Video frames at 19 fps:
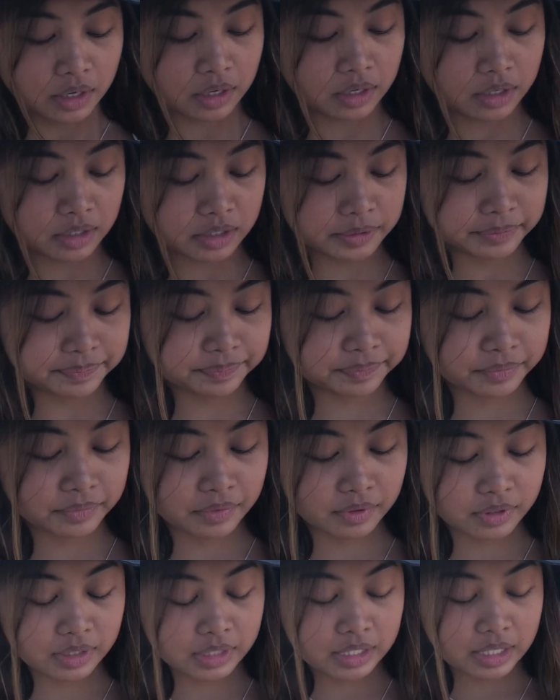
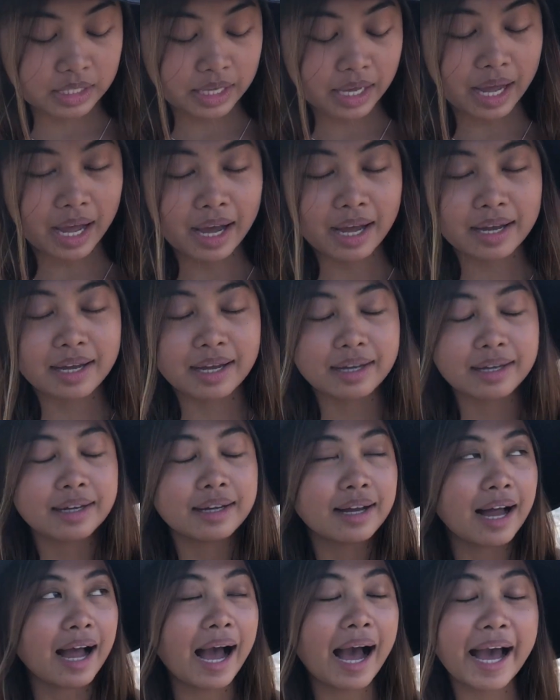
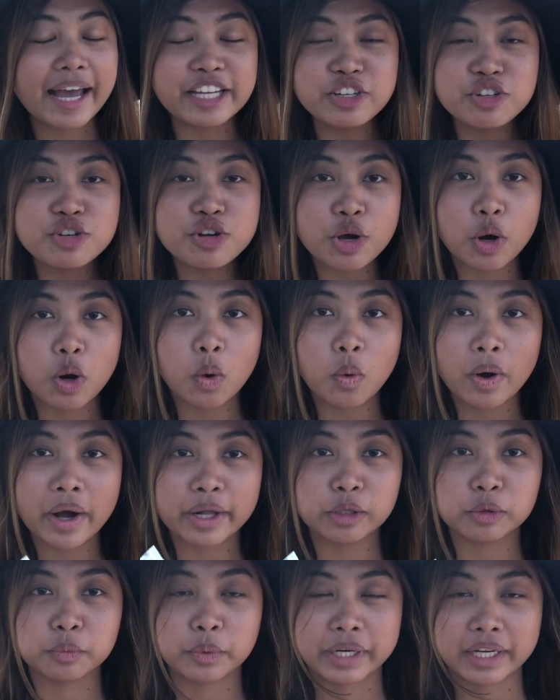I know
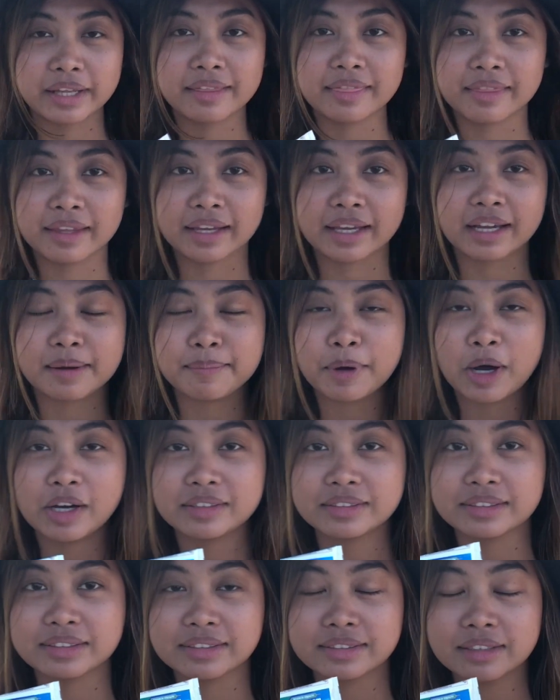I already thinking
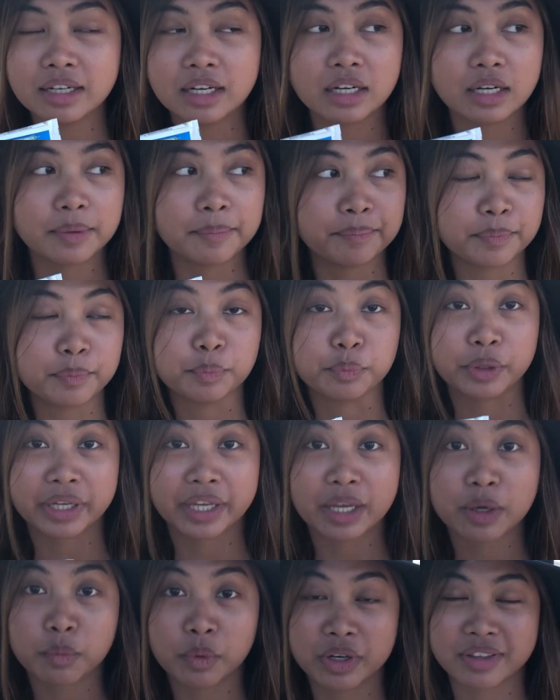about
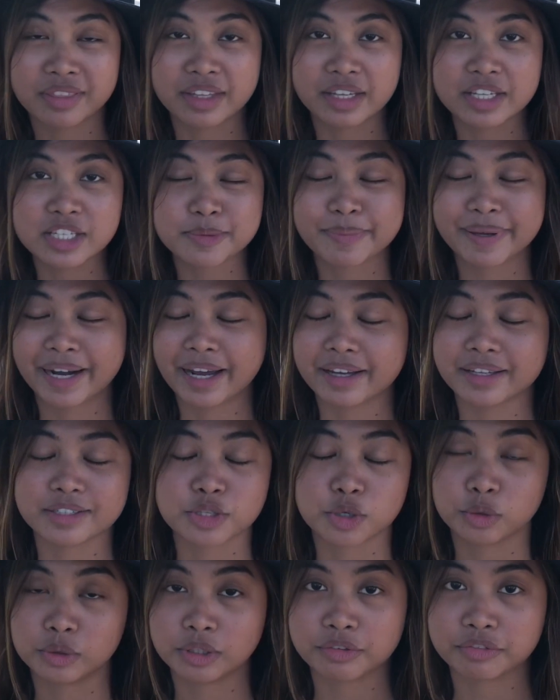bringing one of these, but I
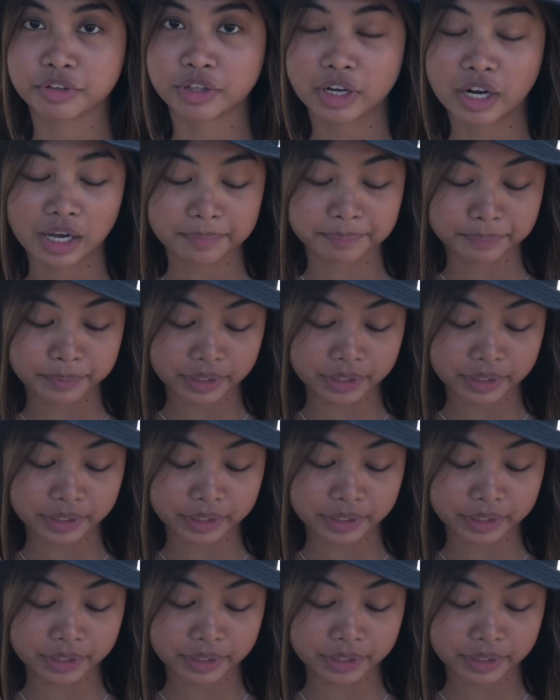totally forgot.